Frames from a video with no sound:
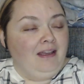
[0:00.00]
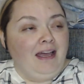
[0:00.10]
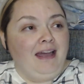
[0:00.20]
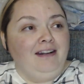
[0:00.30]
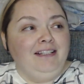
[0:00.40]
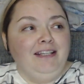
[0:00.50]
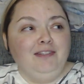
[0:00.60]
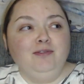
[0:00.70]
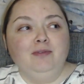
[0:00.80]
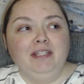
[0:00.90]
Are they
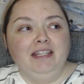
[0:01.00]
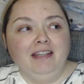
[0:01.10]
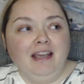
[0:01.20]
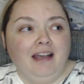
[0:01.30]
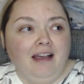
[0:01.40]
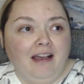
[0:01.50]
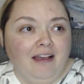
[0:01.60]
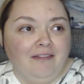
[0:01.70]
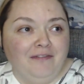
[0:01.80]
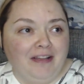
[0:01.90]
doing
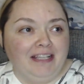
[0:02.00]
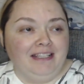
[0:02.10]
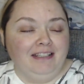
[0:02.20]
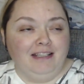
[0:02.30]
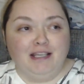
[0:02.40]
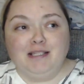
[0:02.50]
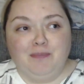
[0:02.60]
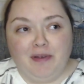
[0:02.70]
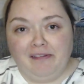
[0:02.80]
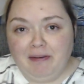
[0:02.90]
a fucking
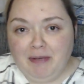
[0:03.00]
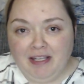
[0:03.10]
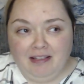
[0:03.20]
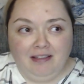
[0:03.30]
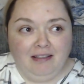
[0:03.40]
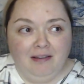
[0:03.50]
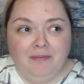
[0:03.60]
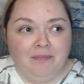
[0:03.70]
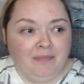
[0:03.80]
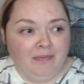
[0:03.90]
experiment?
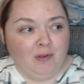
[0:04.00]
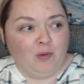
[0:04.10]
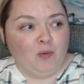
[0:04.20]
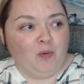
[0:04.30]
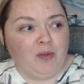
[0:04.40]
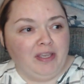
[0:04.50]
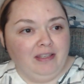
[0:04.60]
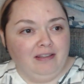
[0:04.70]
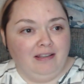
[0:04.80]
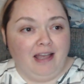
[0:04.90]

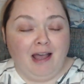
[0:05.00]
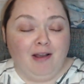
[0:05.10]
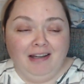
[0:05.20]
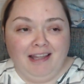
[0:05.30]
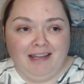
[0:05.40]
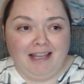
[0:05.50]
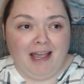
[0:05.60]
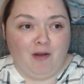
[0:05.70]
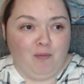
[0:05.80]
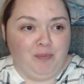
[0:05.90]
With how, like,
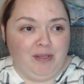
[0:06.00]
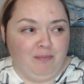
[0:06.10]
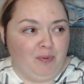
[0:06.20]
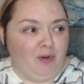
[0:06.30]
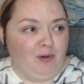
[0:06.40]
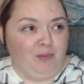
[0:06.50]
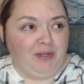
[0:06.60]
how people with